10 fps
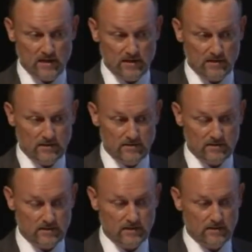
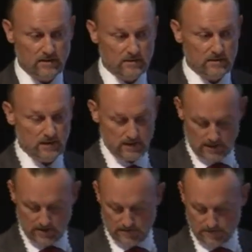It's
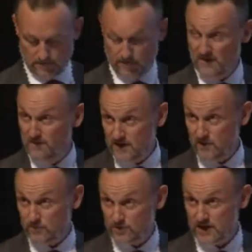a very
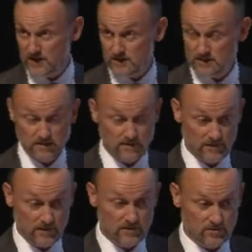concise
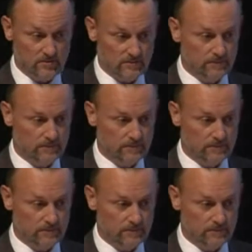definition.